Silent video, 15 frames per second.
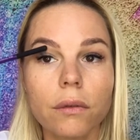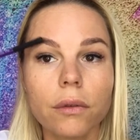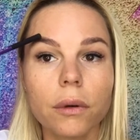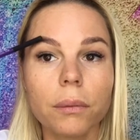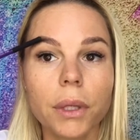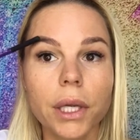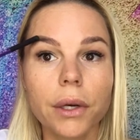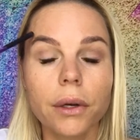
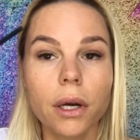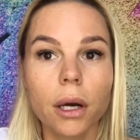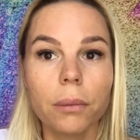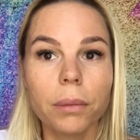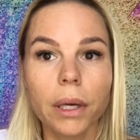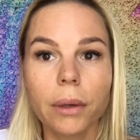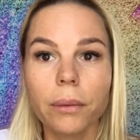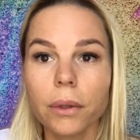from here
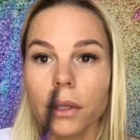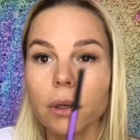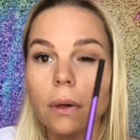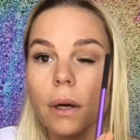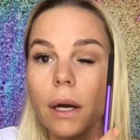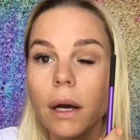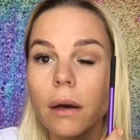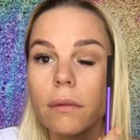up. I really
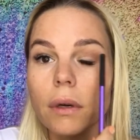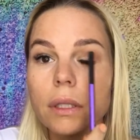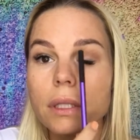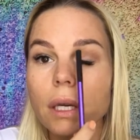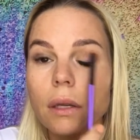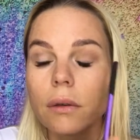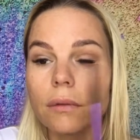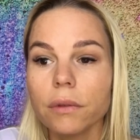don't have a
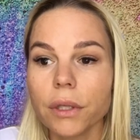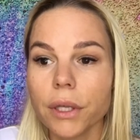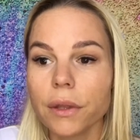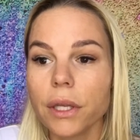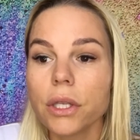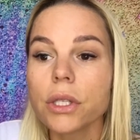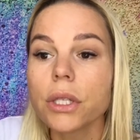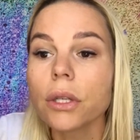ton of
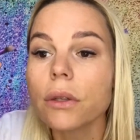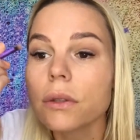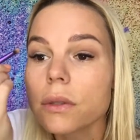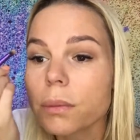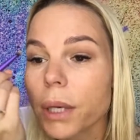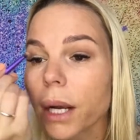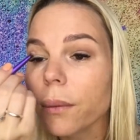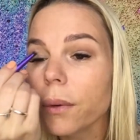lid that
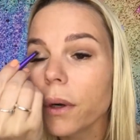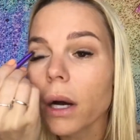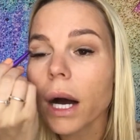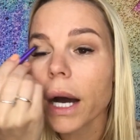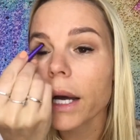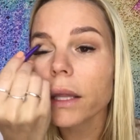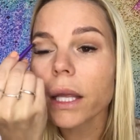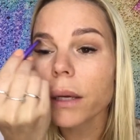shows, but I will
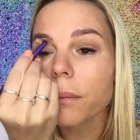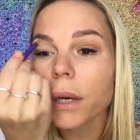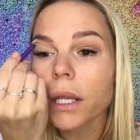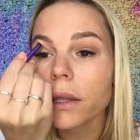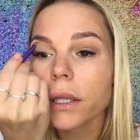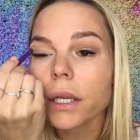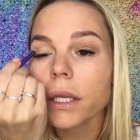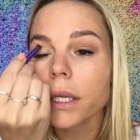highlight my
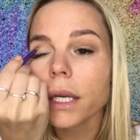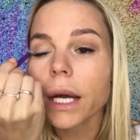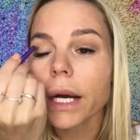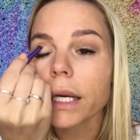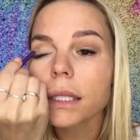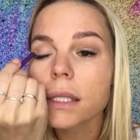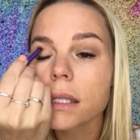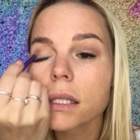lid
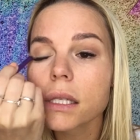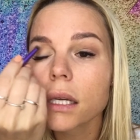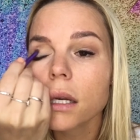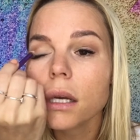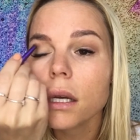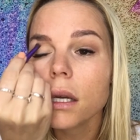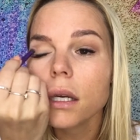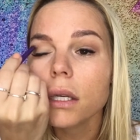next
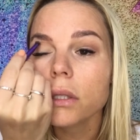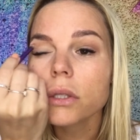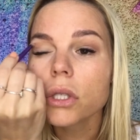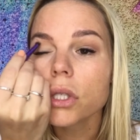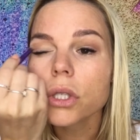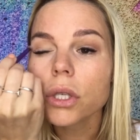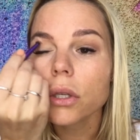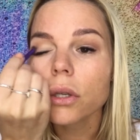
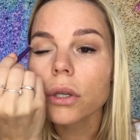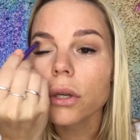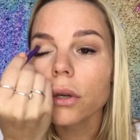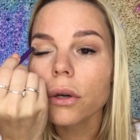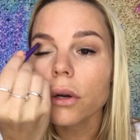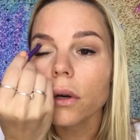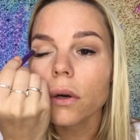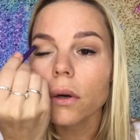to show
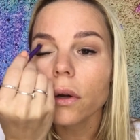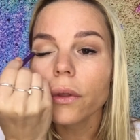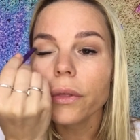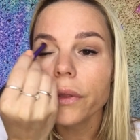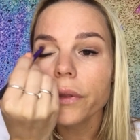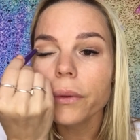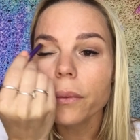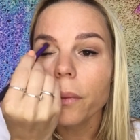you
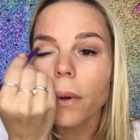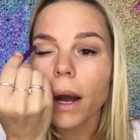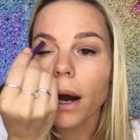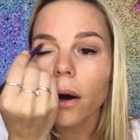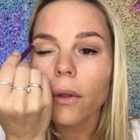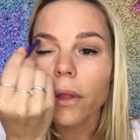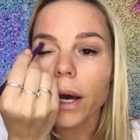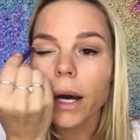
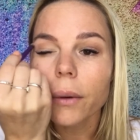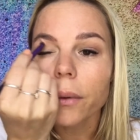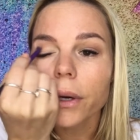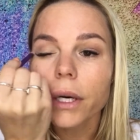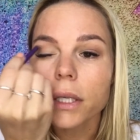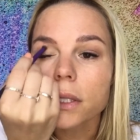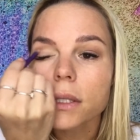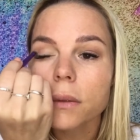how that
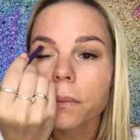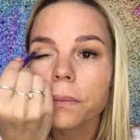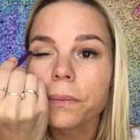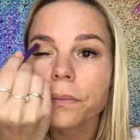works